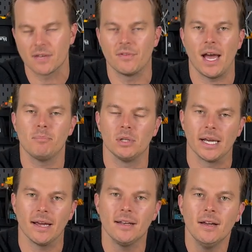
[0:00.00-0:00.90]
of that
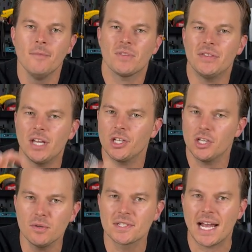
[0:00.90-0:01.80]
plant, and then
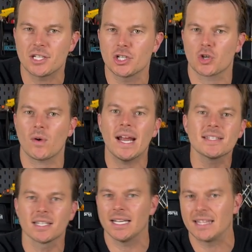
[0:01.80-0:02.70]
use that to
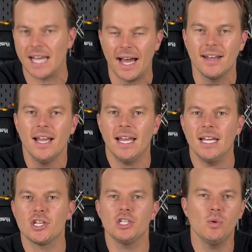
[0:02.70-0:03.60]
translate that
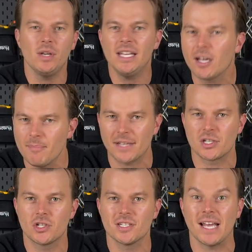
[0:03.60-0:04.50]
into unique
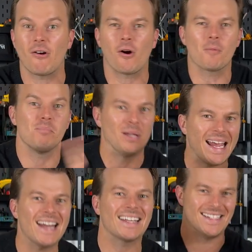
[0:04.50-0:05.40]
messages that our
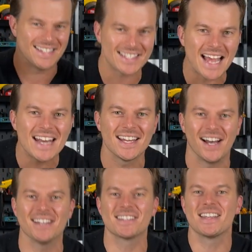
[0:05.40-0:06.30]
plant can send
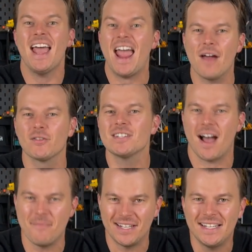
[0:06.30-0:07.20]
us every
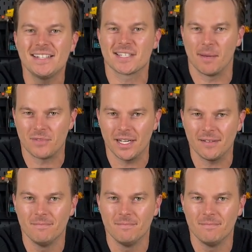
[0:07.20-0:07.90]
time it needs something.